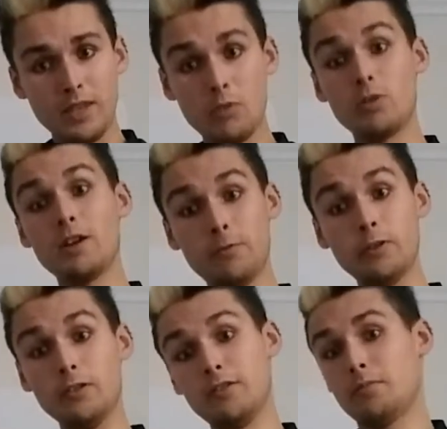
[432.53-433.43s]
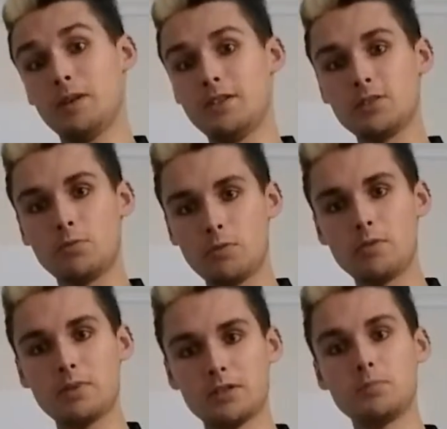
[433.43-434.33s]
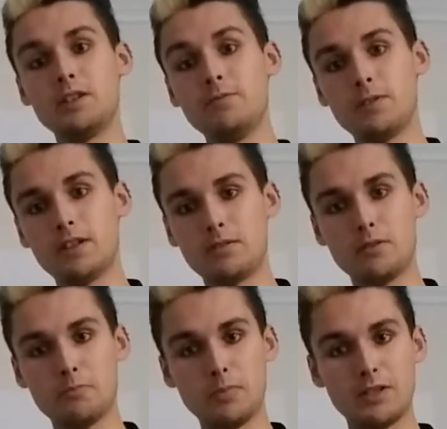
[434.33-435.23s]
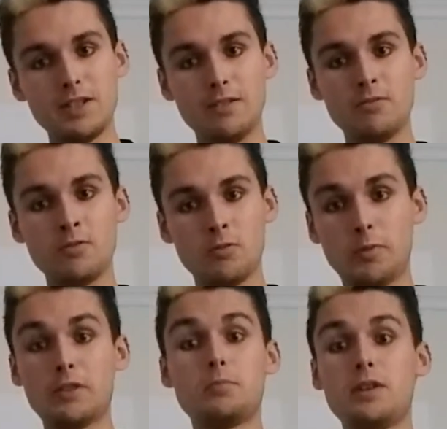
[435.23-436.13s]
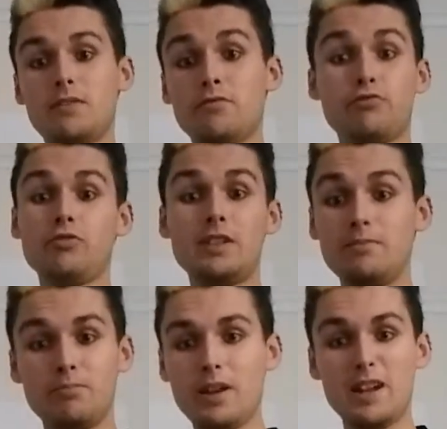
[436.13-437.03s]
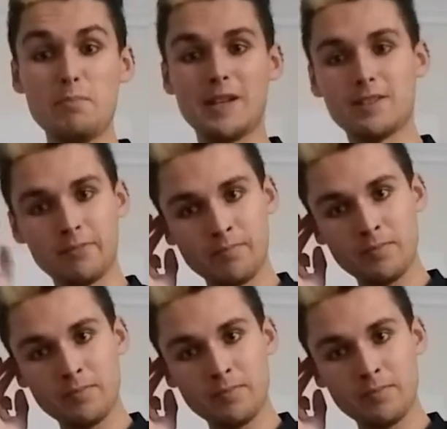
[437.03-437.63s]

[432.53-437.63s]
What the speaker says: it will get full of paint. We won't be able to put an infinite amount in. We'll be able to put in 3 and a bit.